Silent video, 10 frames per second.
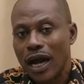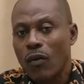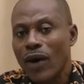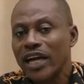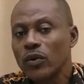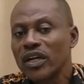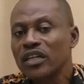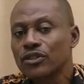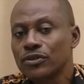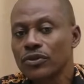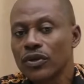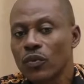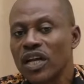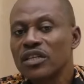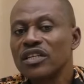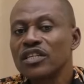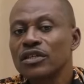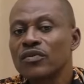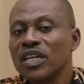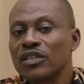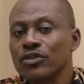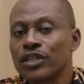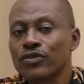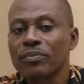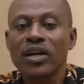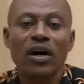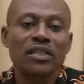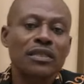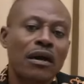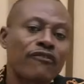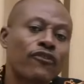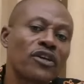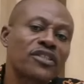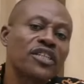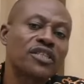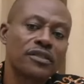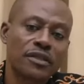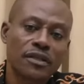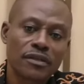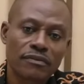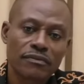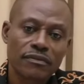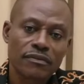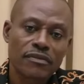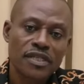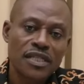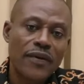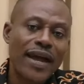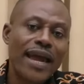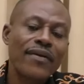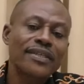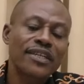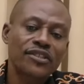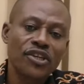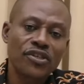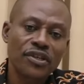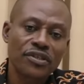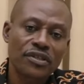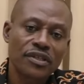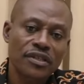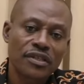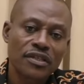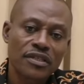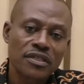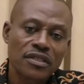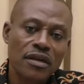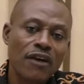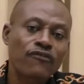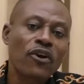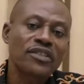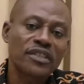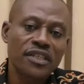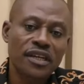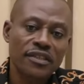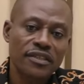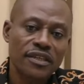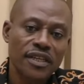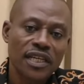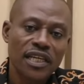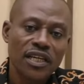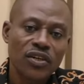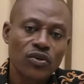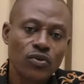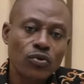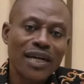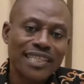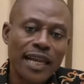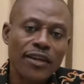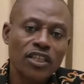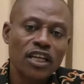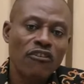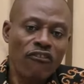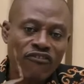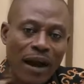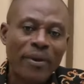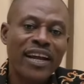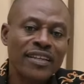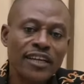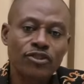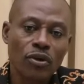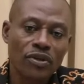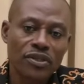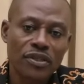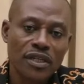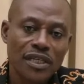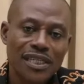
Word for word: And why do we need the truth? We need the truth because there are false teachings. There are heretic teachings. There are false teachers who are telling us fabricated stories.